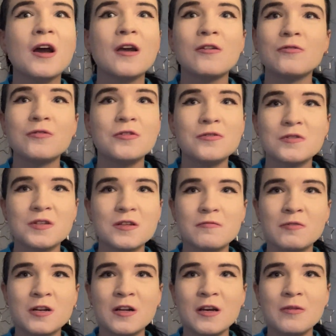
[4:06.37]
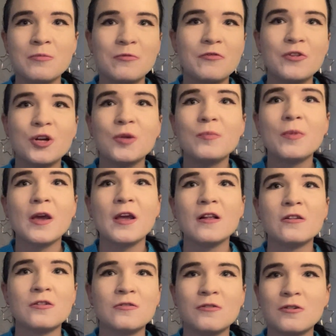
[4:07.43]
I could use it when I'm very pale
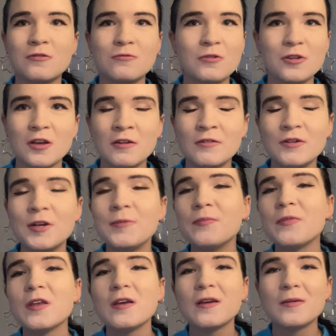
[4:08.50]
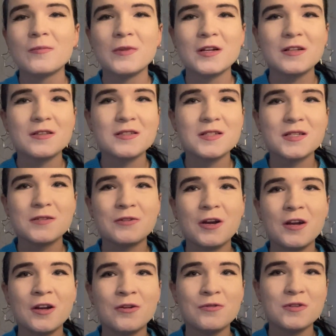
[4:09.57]
or whatever, but it's
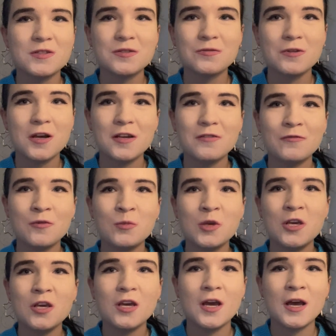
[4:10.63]
right now it's too light for me.